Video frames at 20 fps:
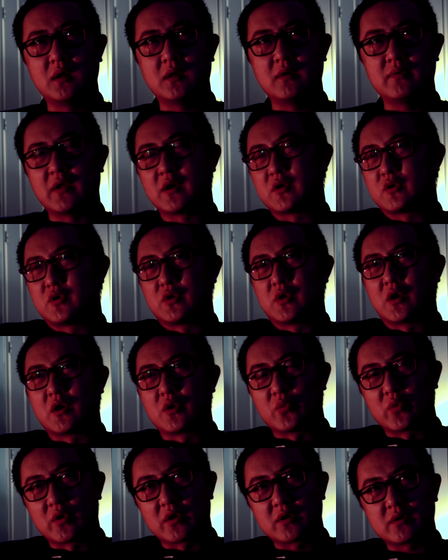that a good
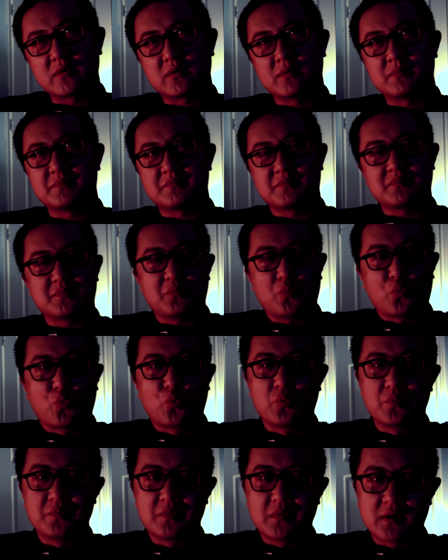artwork
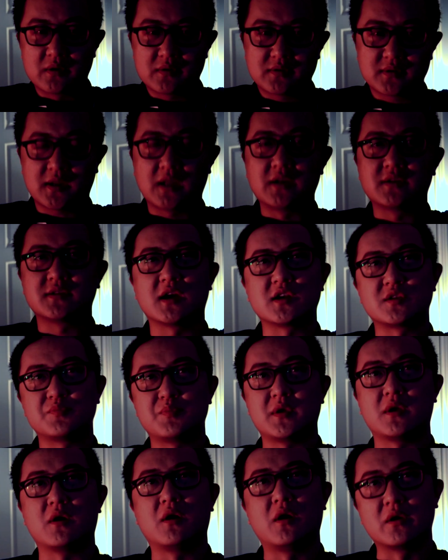can touch
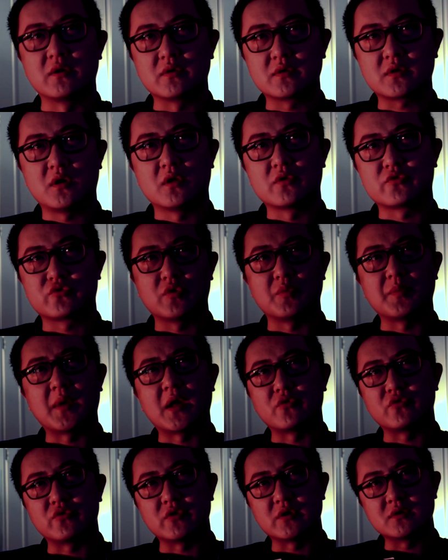beyond cultural
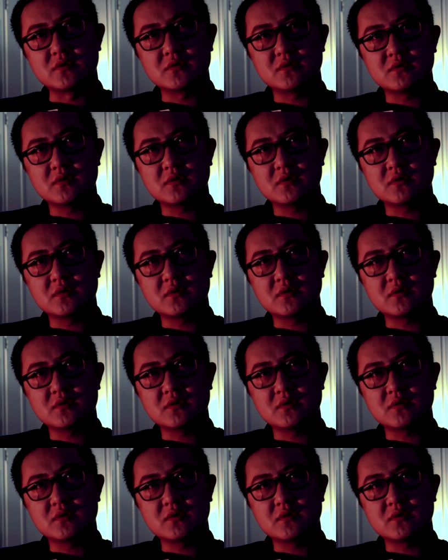boundaries,